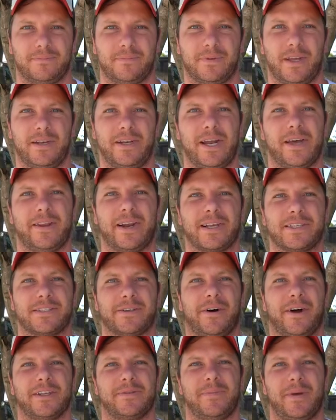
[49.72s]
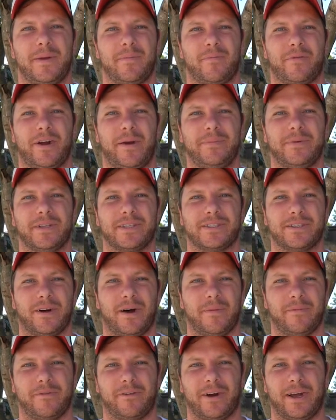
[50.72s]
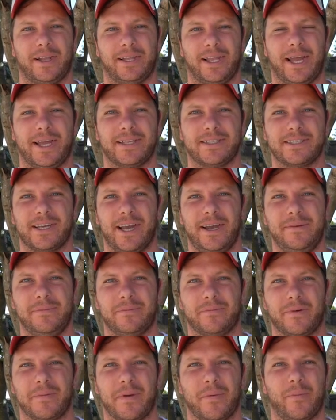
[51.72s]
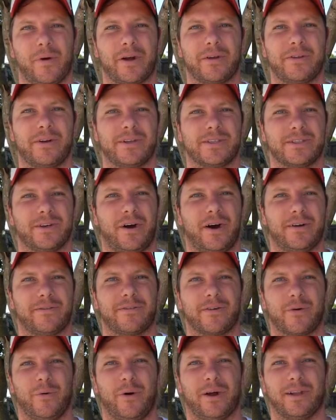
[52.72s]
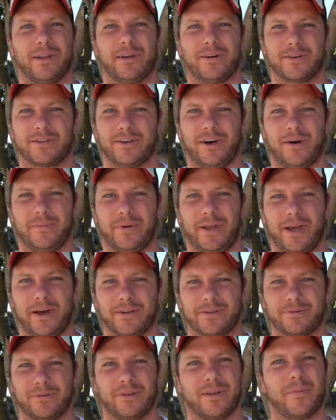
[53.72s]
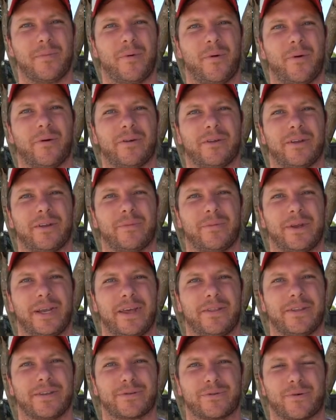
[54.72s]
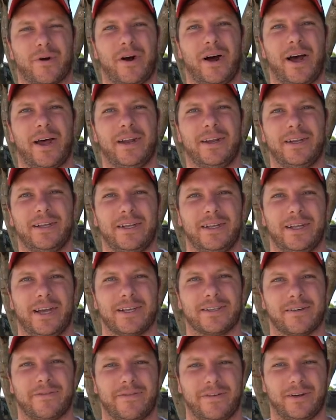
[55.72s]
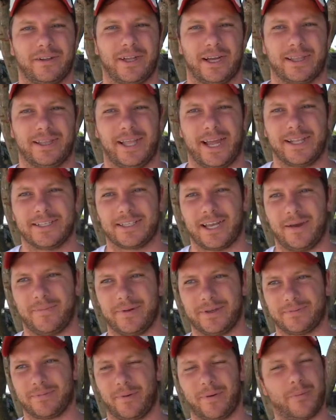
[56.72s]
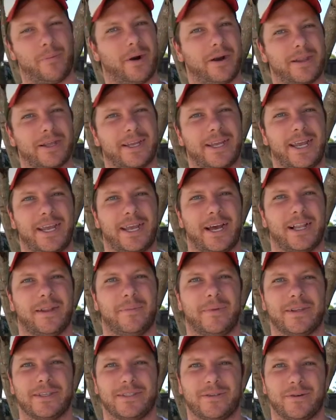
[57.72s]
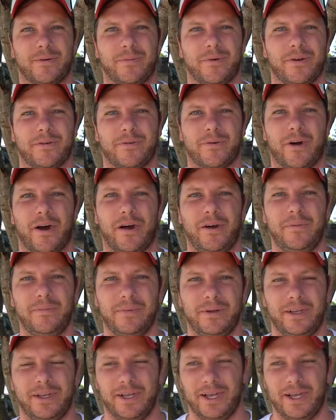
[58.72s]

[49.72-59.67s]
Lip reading: Now that our site's been prepped, it's time for our landscape. We've been working on design for quite a long time now. It's really important that we get this right, as I feel like landscaping is probably one of the key elements to a beautiful home.